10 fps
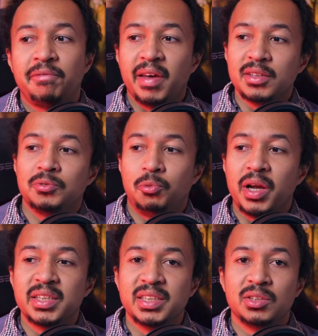felt
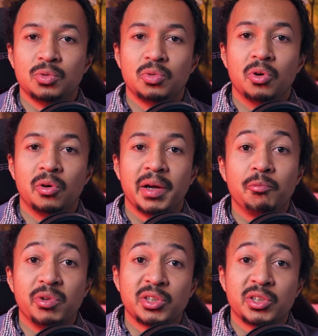ready to go and